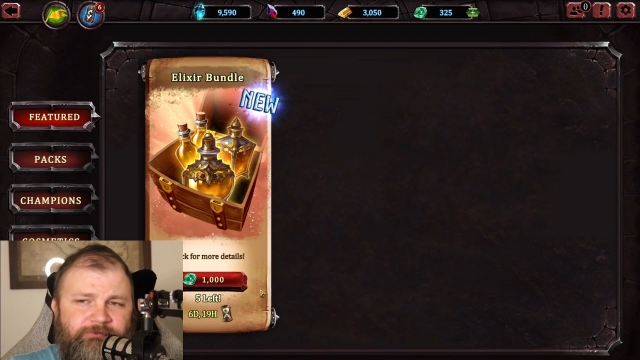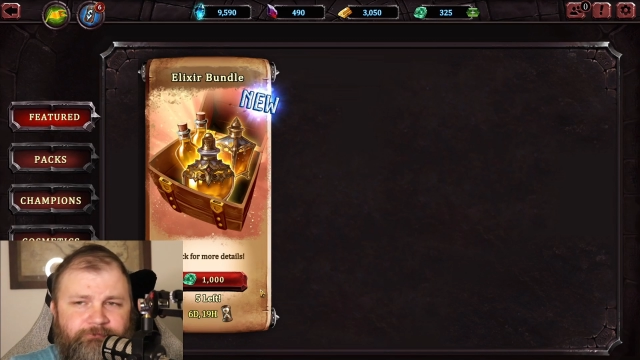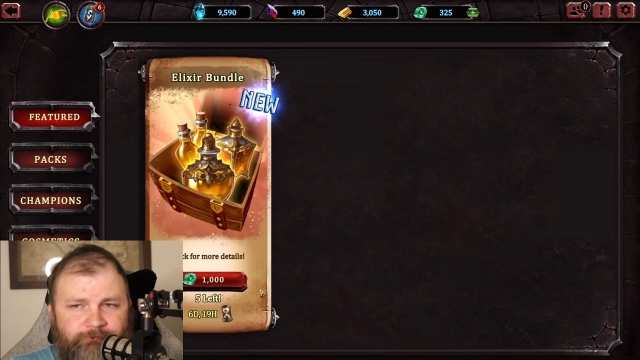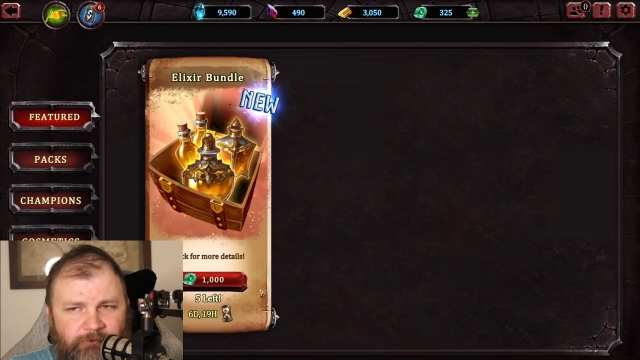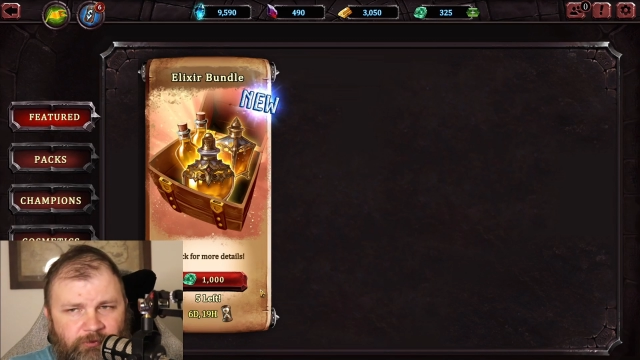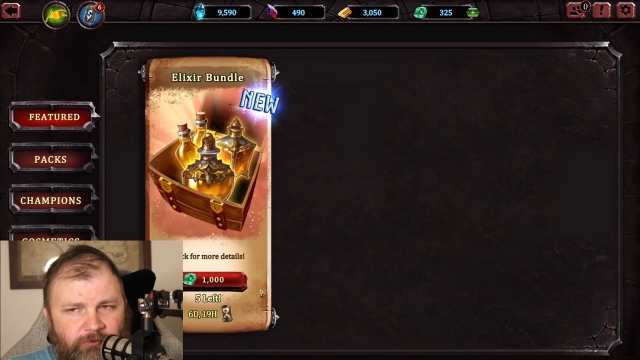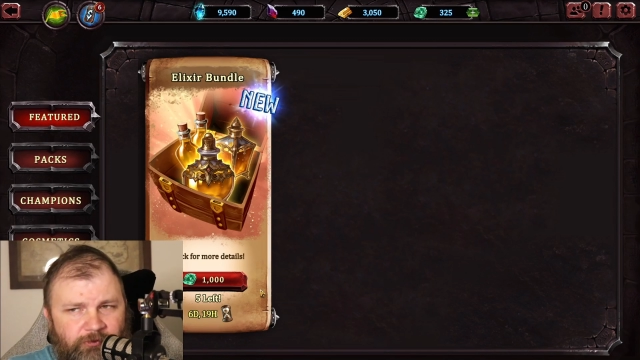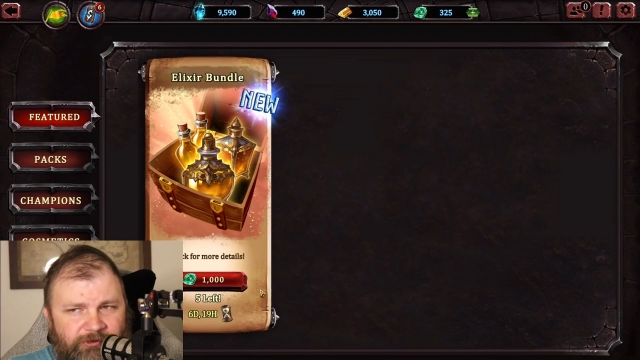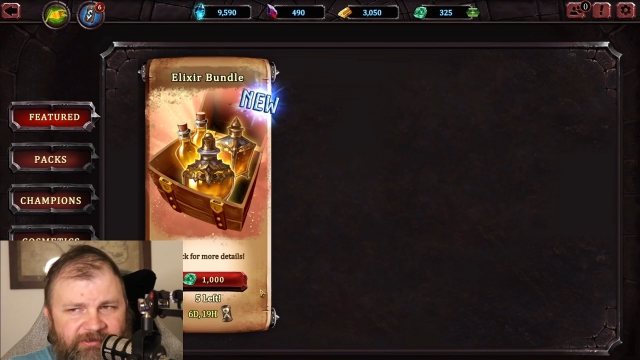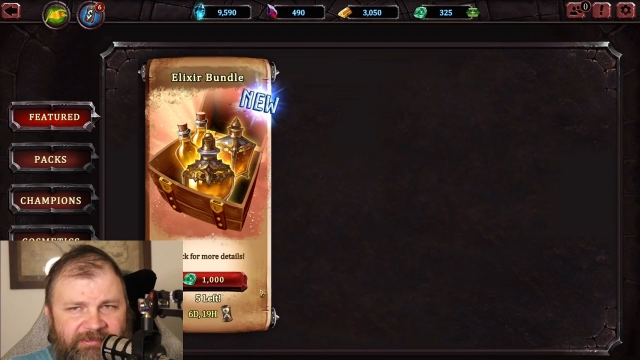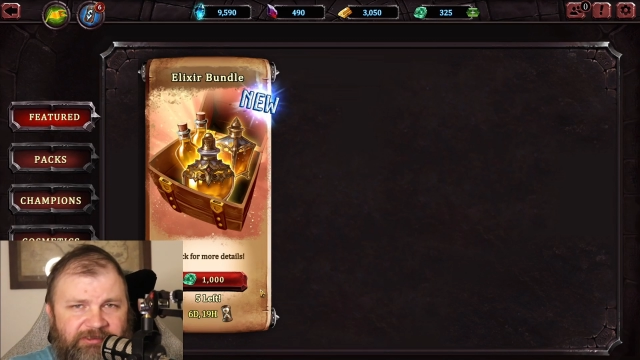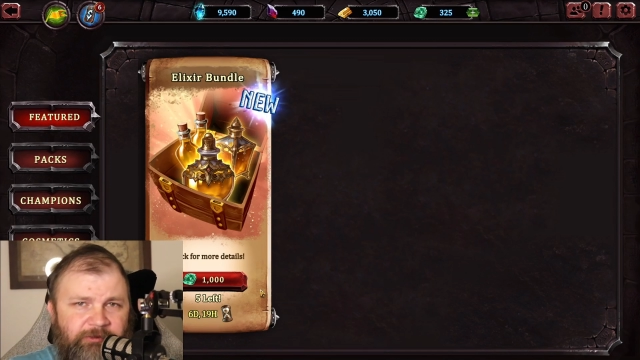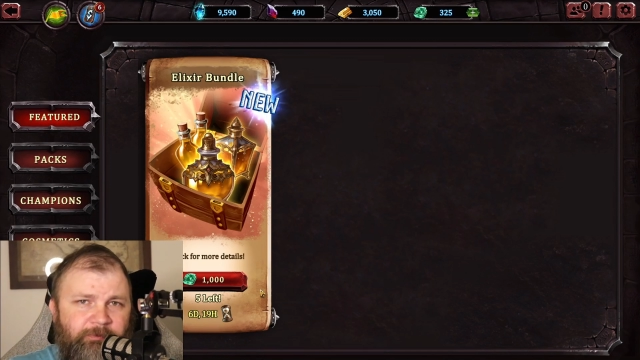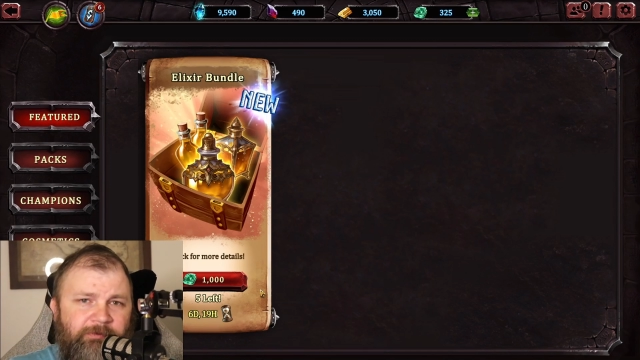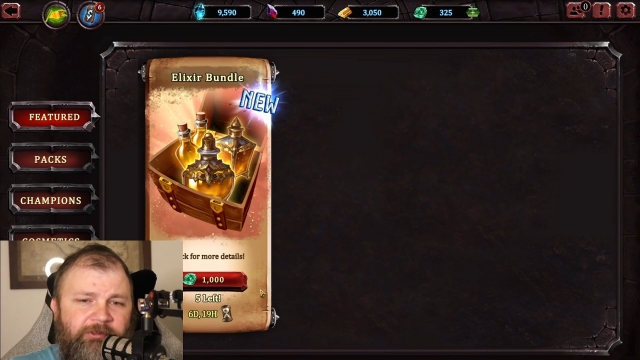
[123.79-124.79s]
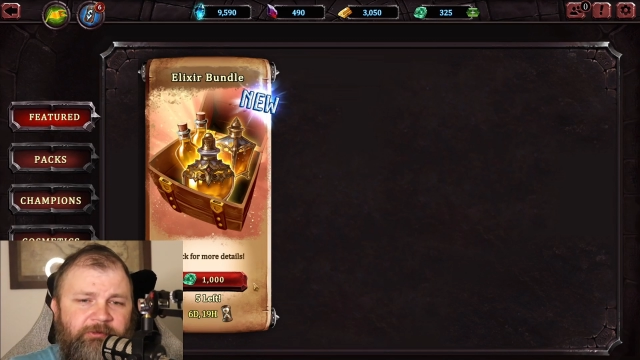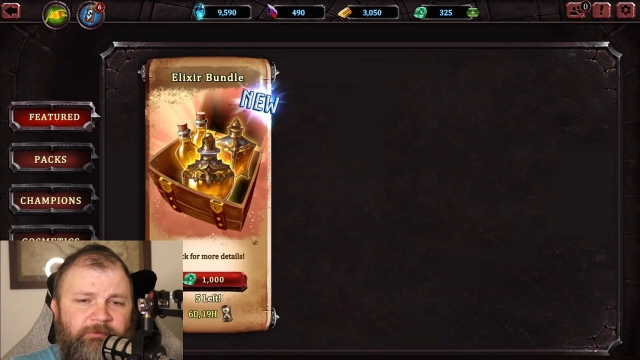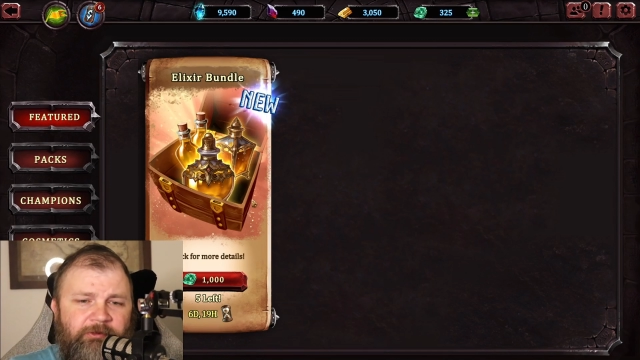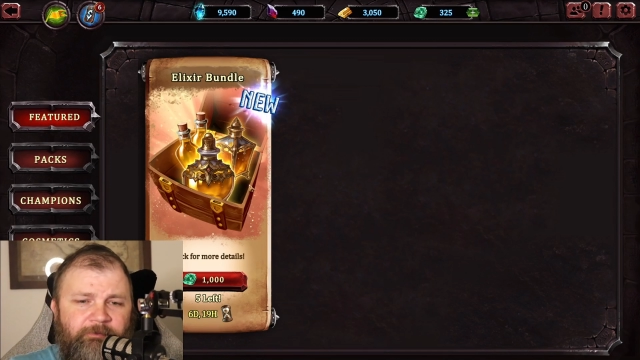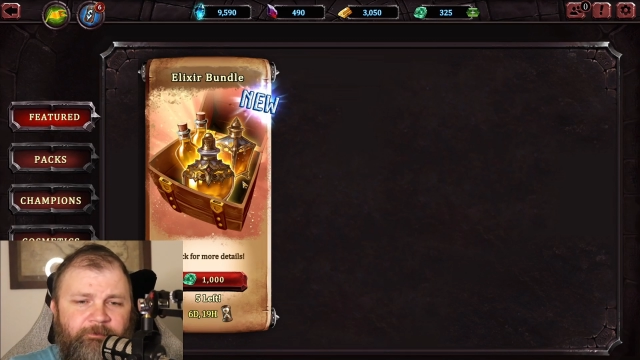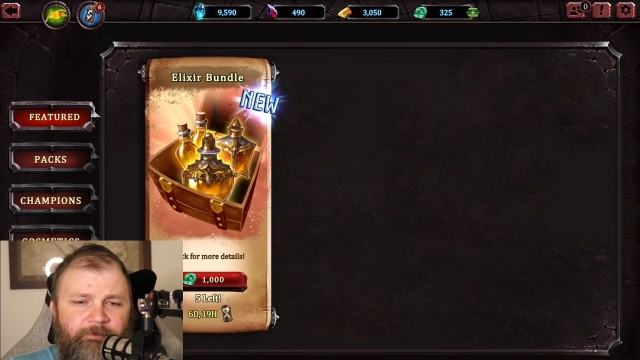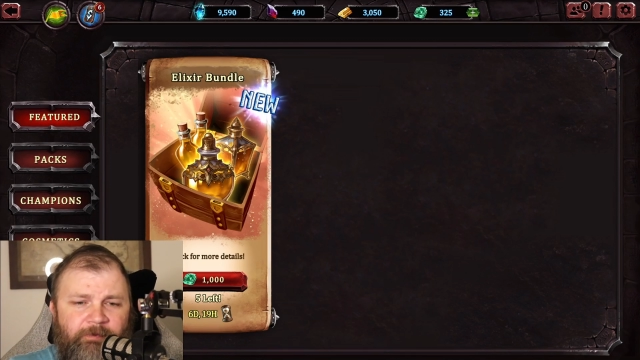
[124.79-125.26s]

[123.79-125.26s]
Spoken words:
Of course, that's the premium,